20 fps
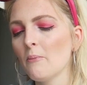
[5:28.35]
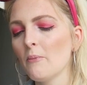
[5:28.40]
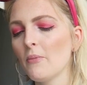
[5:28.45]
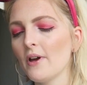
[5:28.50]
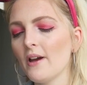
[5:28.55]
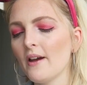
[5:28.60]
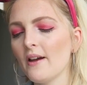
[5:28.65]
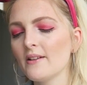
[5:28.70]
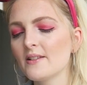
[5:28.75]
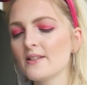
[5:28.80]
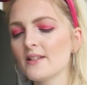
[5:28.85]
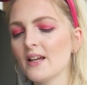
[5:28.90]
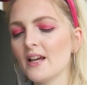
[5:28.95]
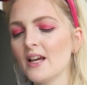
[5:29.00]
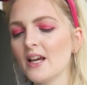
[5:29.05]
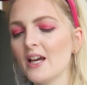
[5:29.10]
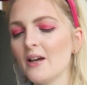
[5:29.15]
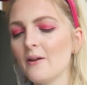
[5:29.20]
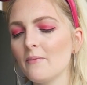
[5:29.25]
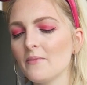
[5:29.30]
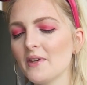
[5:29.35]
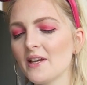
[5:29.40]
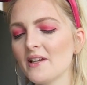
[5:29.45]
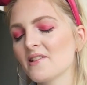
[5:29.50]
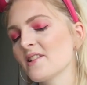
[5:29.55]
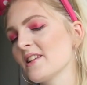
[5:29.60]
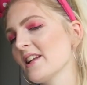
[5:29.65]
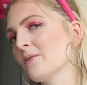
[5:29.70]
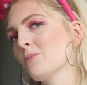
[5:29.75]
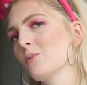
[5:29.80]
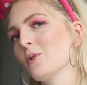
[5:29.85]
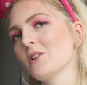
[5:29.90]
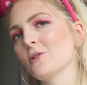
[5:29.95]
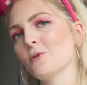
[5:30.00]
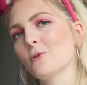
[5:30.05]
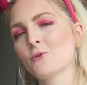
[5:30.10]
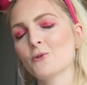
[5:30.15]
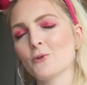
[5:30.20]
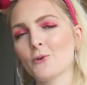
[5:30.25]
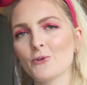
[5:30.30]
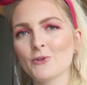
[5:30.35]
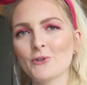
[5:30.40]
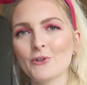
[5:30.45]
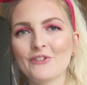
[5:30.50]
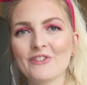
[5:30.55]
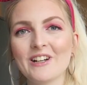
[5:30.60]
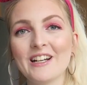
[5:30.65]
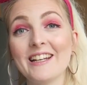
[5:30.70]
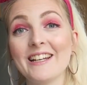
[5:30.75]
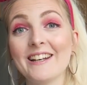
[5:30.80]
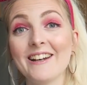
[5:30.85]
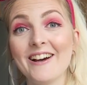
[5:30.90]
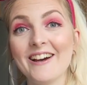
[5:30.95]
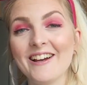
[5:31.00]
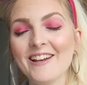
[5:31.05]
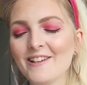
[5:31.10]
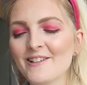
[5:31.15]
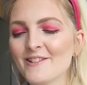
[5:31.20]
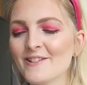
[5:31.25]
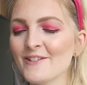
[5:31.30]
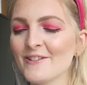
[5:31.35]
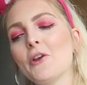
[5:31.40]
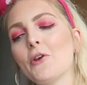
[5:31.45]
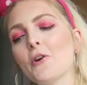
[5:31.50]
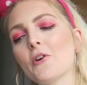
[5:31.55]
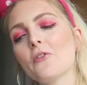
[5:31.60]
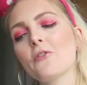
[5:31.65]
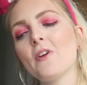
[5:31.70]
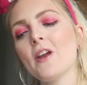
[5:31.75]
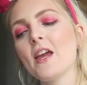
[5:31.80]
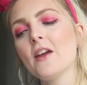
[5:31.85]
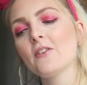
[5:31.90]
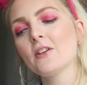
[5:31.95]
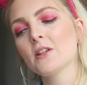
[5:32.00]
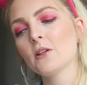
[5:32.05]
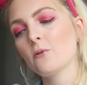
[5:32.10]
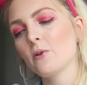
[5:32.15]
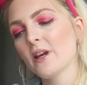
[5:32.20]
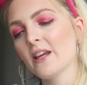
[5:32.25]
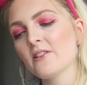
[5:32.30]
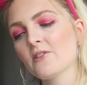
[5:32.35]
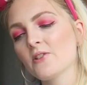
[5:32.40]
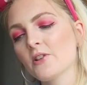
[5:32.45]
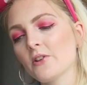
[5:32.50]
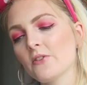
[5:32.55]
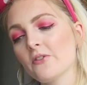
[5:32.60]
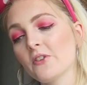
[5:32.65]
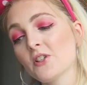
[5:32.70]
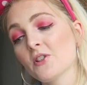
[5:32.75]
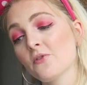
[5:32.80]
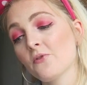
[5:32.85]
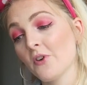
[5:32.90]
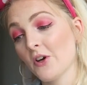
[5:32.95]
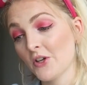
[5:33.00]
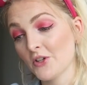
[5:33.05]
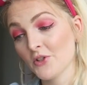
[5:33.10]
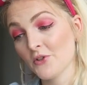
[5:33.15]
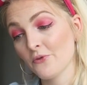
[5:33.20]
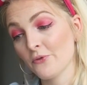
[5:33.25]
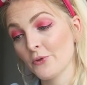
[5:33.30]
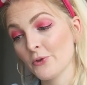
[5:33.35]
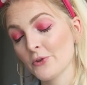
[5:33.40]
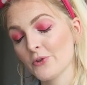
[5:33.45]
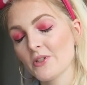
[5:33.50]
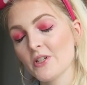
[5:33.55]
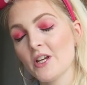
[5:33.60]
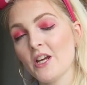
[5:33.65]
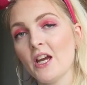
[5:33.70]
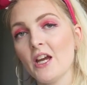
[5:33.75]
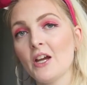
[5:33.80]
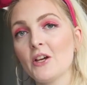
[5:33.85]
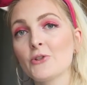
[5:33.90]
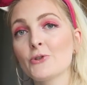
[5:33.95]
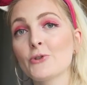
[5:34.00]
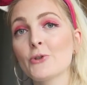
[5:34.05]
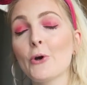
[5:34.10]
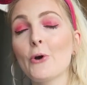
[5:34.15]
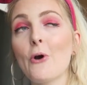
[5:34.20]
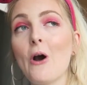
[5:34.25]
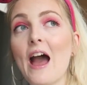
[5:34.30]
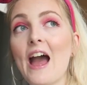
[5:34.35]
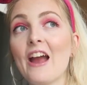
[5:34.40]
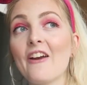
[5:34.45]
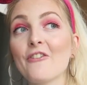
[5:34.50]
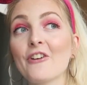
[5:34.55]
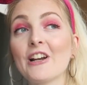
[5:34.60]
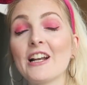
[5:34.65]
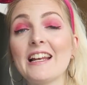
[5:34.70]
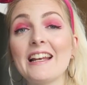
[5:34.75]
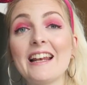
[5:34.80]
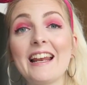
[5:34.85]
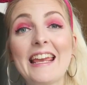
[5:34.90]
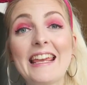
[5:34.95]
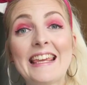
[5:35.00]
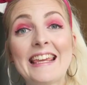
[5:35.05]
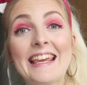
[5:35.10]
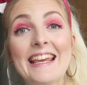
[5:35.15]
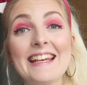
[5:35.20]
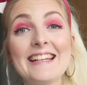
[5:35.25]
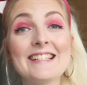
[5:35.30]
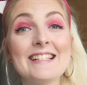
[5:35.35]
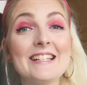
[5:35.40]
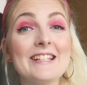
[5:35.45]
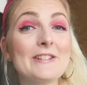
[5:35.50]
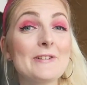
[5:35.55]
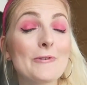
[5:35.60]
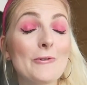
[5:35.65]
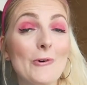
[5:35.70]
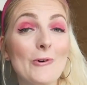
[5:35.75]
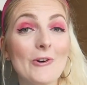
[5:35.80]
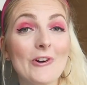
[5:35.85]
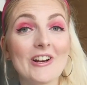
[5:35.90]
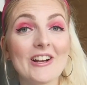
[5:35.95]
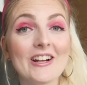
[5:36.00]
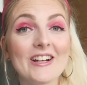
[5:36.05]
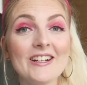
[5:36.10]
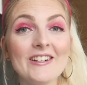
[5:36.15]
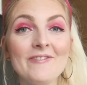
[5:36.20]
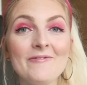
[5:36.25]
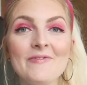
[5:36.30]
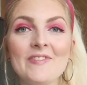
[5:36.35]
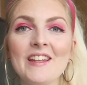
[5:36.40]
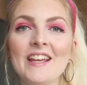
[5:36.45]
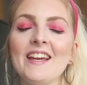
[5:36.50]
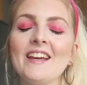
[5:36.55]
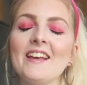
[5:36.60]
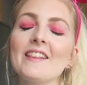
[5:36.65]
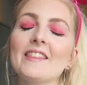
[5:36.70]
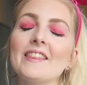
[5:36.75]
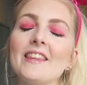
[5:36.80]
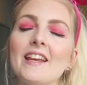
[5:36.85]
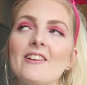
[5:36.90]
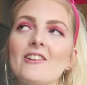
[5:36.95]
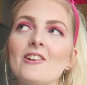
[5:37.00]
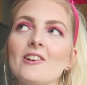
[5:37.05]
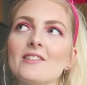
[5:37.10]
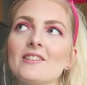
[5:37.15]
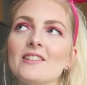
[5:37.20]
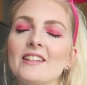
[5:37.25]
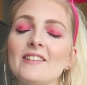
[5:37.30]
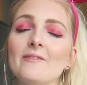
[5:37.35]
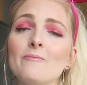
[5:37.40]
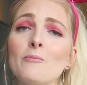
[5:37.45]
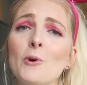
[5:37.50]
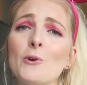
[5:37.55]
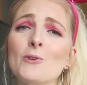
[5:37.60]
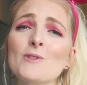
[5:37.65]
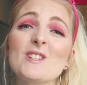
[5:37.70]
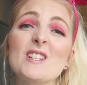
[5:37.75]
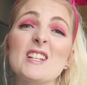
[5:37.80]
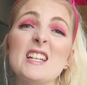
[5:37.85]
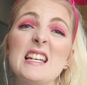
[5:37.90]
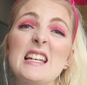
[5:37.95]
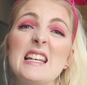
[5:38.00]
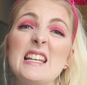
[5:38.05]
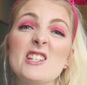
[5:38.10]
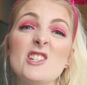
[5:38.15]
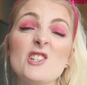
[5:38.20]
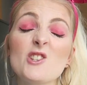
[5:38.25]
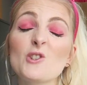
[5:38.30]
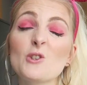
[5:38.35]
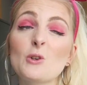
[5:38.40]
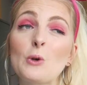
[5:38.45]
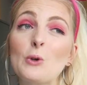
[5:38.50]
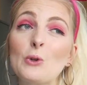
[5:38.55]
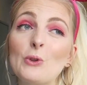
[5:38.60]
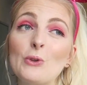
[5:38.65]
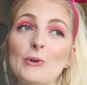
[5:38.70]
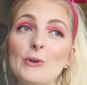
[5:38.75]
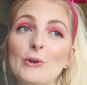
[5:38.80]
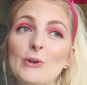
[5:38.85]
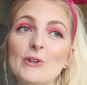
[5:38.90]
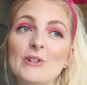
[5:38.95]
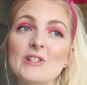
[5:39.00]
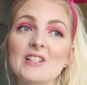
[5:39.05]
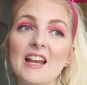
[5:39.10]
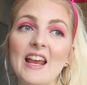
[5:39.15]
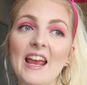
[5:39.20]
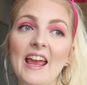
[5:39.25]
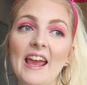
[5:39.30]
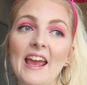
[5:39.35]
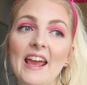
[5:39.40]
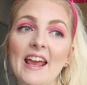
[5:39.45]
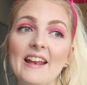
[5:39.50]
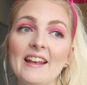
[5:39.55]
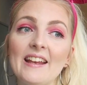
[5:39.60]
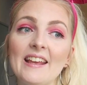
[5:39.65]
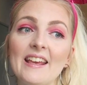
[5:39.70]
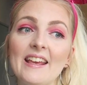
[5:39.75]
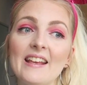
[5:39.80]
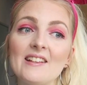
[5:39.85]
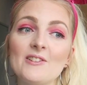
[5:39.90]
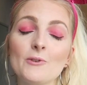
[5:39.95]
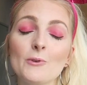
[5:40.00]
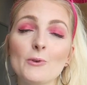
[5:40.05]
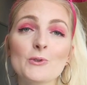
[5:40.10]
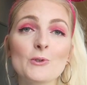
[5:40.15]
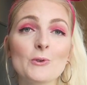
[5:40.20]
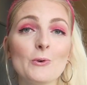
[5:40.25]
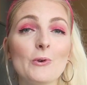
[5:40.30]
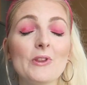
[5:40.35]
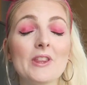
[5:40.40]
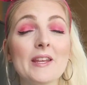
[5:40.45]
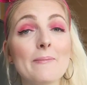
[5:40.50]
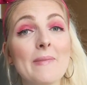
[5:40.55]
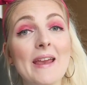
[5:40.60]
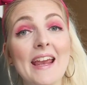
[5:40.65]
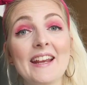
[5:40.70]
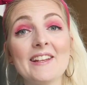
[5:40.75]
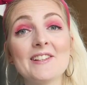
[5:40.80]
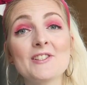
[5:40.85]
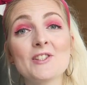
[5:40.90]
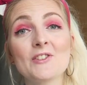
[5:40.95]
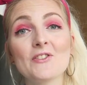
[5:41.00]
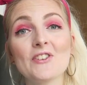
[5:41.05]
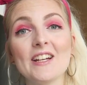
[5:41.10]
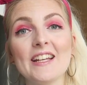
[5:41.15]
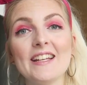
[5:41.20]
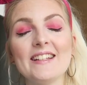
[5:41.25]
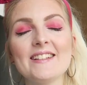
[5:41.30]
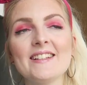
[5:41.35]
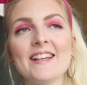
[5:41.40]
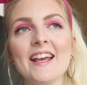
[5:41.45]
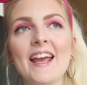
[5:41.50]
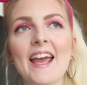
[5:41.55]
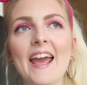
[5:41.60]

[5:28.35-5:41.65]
But yes, that one looks also really nice. Your favorite quick service fast food. So I really like Casey's Corner. They got the most delicious hot dogs and it's also on the main street.